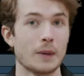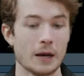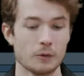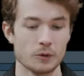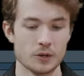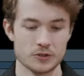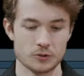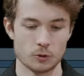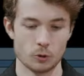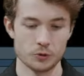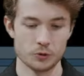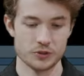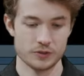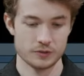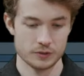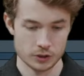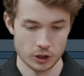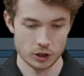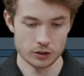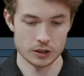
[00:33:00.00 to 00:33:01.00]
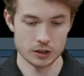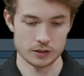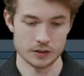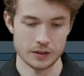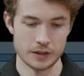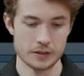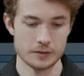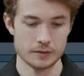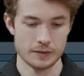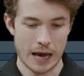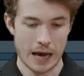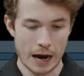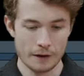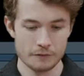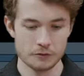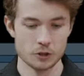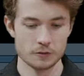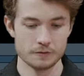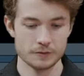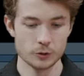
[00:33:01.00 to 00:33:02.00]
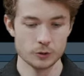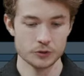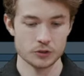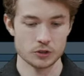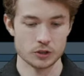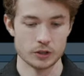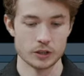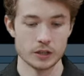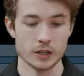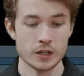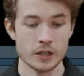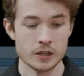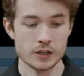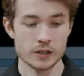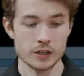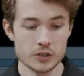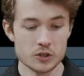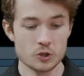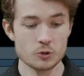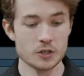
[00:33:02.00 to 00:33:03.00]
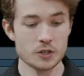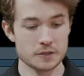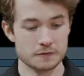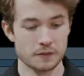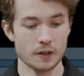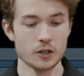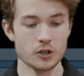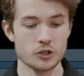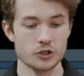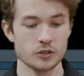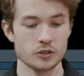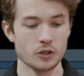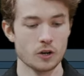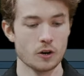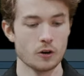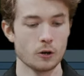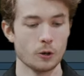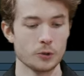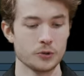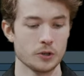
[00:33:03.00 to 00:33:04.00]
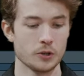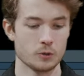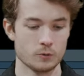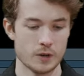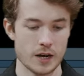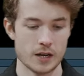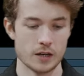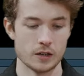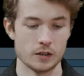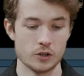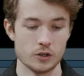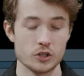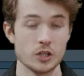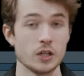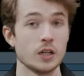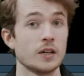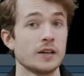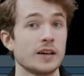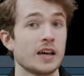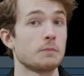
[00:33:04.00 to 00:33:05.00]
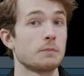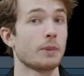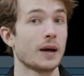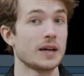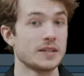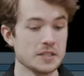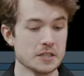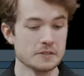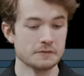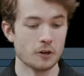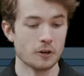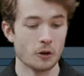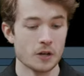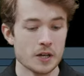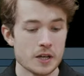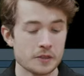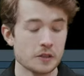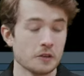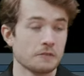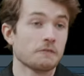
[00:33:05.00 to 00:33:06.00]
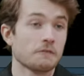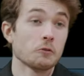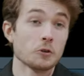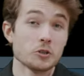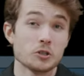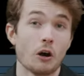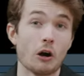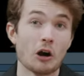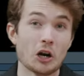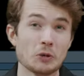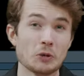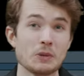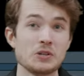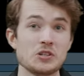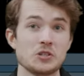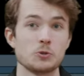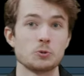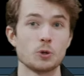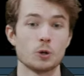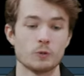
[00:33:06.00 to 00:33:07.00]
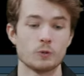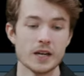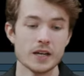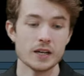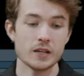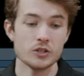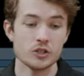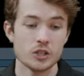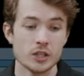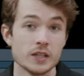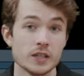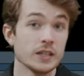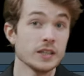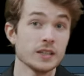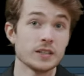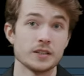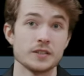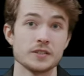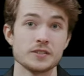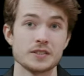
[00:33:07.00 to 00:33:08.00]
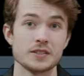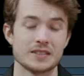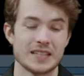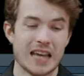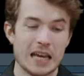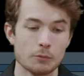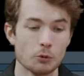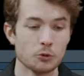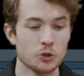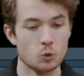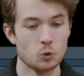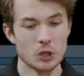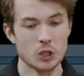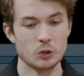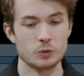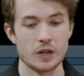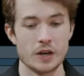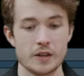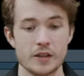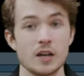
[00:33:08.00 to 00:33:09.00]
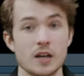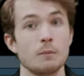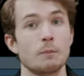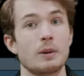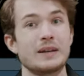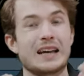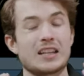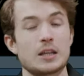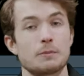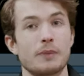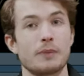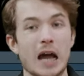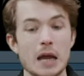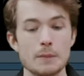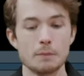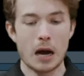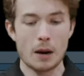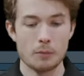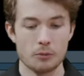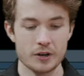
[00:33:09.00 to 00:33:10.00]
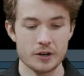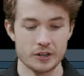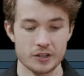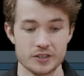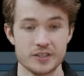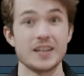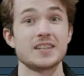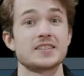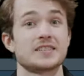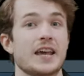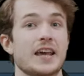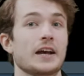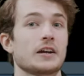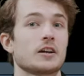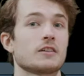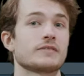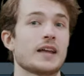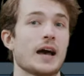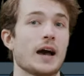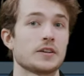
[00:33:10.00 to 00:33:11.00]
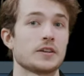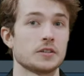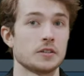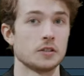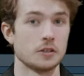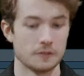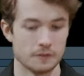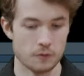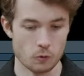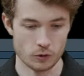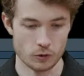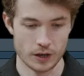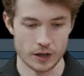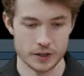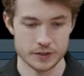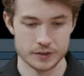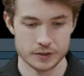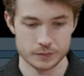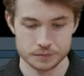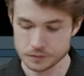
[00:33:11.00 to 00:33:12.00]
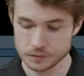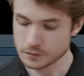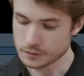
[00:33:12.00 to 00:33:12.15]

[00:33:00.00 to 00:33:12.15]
my result currently after filter into this function called arrange and by default, the first argument to arrange is the table to work with, but now the pipe operator takes care of that for us.